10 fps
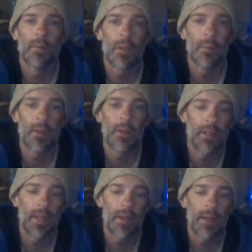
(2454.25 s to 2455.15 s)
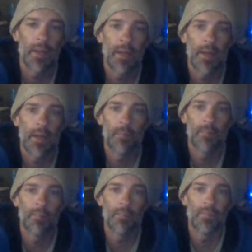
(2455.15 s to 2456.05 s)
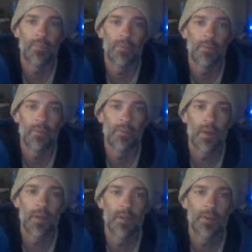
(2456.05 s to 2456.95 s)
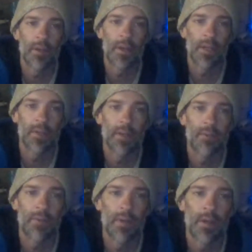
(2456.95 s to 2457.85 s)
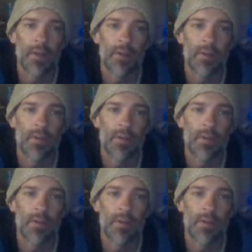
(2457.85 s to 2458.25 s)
I'm on a laptop trying to drag stuff around.